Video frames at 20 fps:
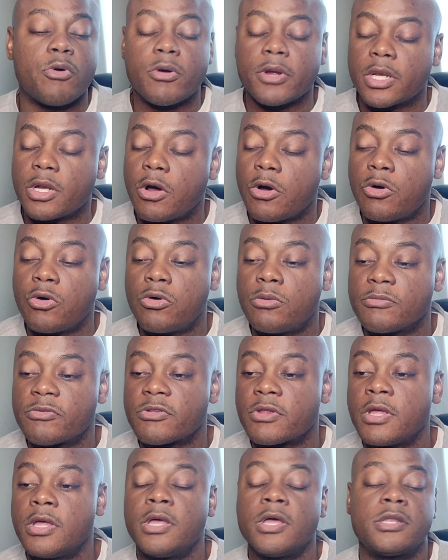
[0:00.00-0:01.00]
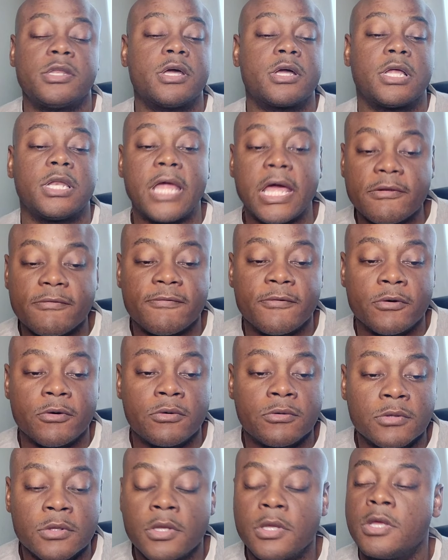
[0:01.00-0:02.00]
broken homes,
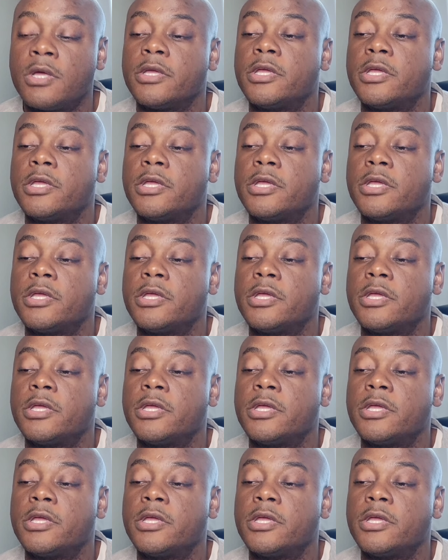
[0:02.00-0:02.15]
neglectful.